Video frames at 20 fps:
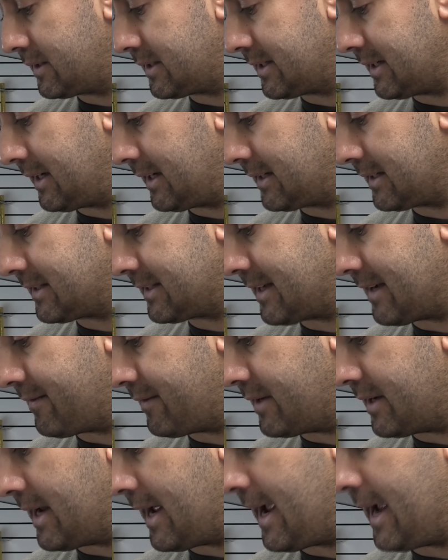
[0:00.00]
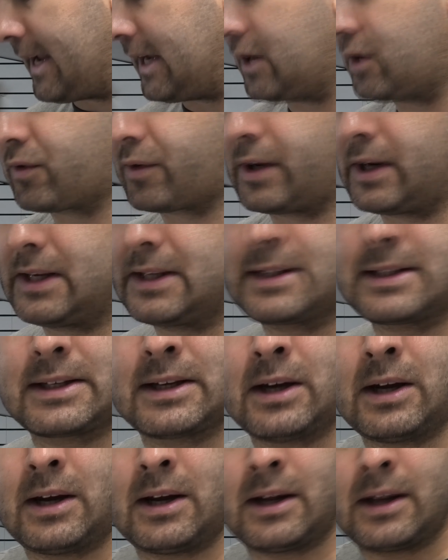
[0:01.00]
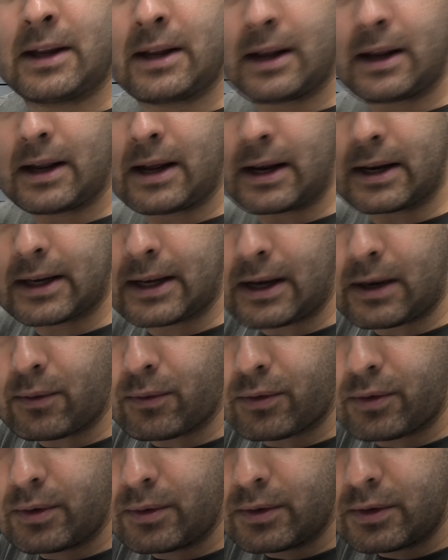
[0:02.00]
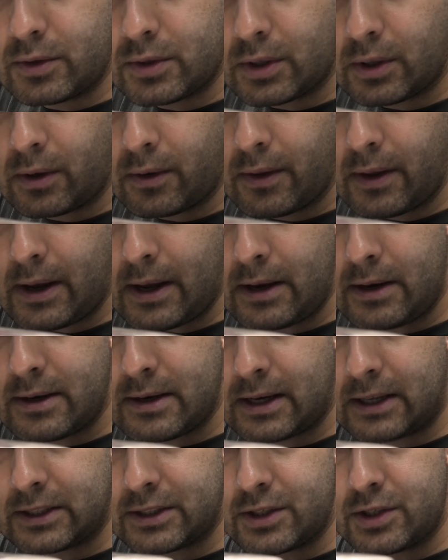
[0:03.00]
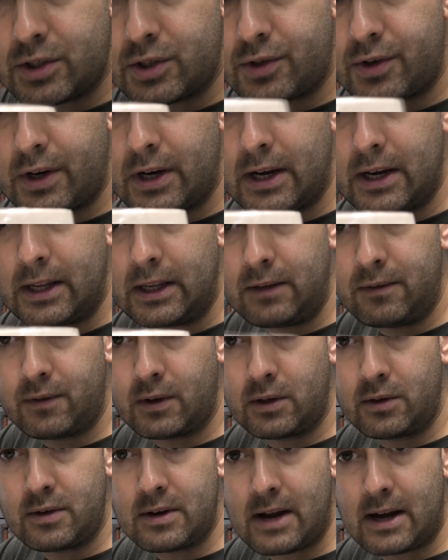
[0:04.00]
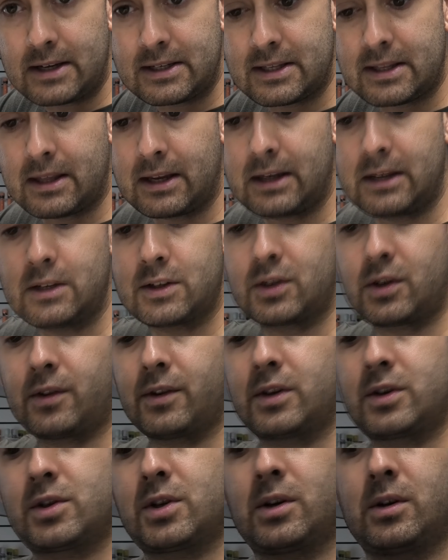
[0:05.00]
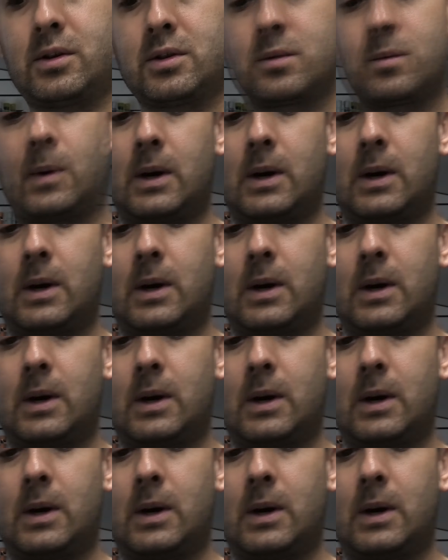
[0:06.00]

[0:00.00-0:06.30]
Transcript: six, seven, eight grains count through the toe there nice and straight and even nice thickness on the toe as